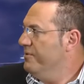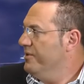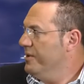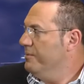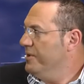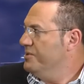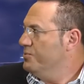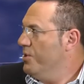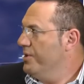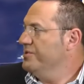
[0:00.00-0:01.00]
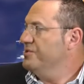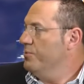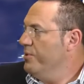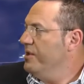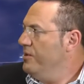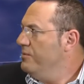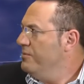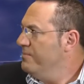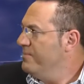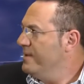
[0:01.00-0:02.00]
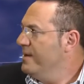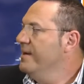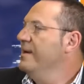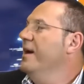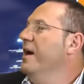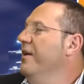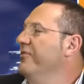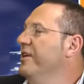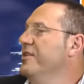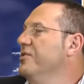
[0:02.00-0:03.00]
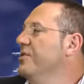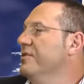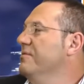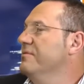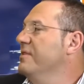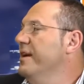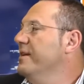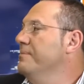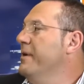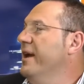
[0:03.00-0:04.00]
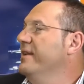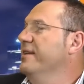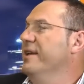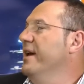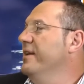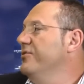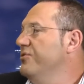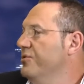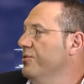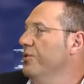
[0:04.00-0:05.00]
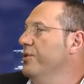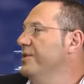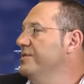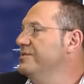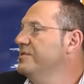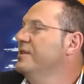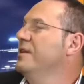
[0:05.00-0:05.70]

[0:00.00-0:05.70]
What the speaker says: Vietnamese workers to ring you, and then you can take them hand in hand to lawyers